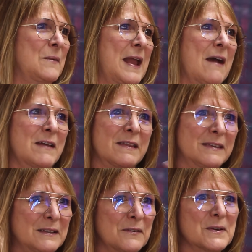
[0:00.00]
We have
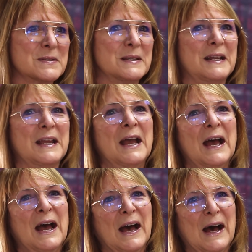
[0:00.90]
ethnic diversity.
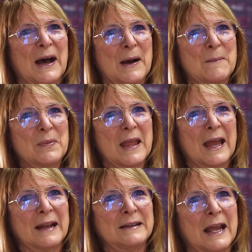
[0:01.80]

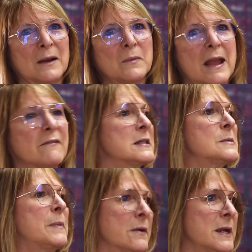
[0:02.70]
And we have
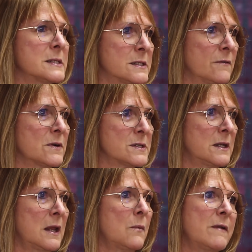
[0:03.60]
experience
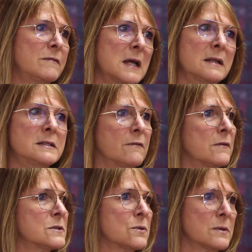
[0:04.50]
diversity. We've done
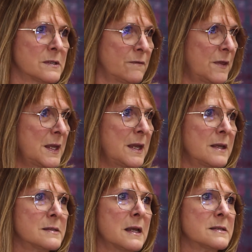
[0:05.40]
different sorts of
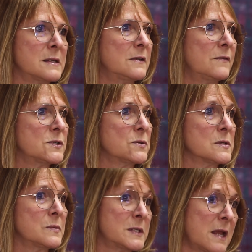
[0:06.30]
things as
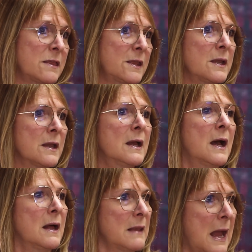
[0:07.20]
individuals, which I think
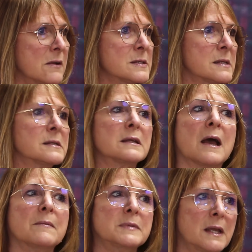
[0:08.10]
allows us to
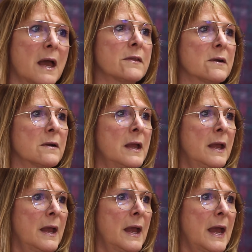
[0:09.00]
come together
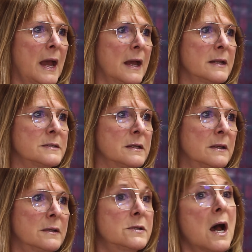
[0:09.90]
and
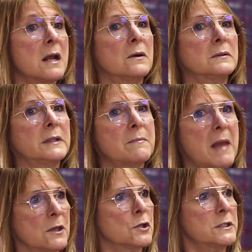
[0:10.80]
not only
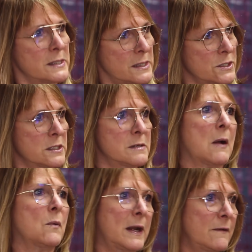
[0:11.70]
make good decisions
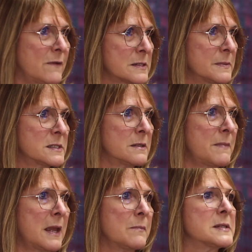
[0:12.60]
about what investments to make,